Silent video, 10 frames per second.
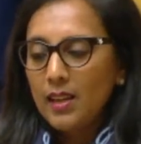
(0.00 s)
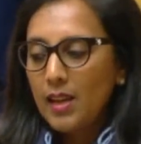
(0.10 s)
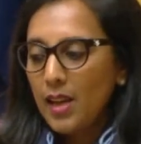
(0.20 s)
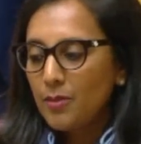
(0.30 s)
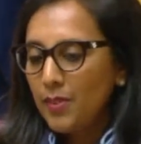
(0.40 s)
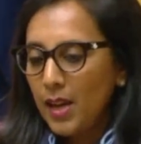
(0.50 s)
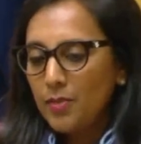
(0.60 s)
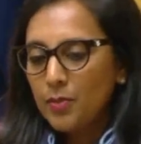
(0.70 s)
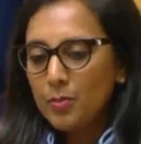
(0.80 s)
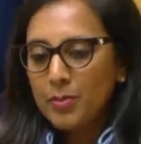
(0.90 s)
And far
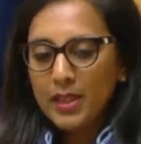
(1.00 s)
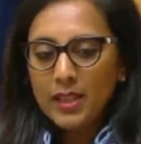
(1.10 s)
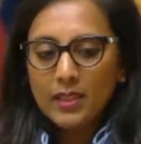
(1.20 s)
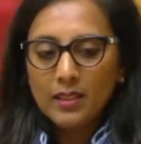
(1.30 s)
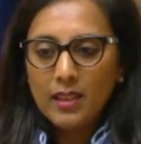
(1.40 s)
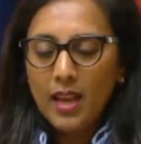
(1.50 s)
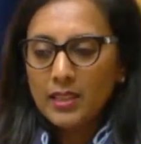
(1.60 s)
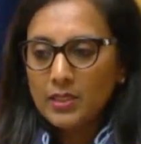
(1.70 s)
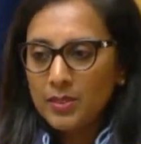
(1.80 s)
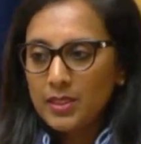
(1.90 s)
from being an
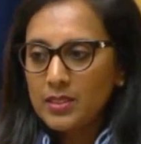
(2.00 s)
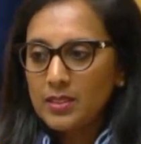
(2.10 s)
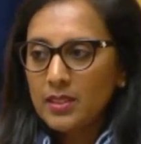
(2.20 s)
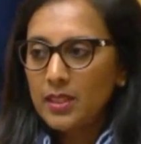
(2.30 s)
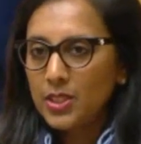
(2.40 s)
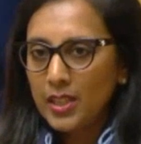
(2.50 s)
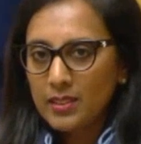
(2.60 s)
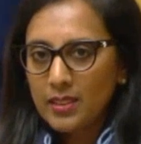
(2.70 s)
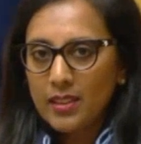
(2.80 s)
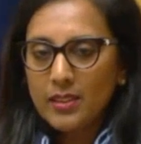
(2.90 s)
activist
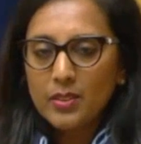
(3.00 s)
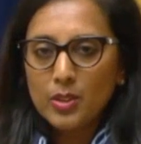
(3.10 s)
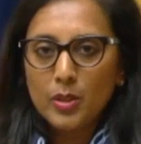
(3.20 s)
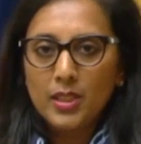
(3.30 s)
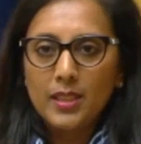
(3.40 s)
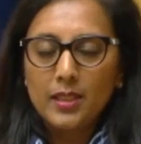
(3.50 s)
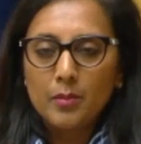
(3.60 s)
agenda, the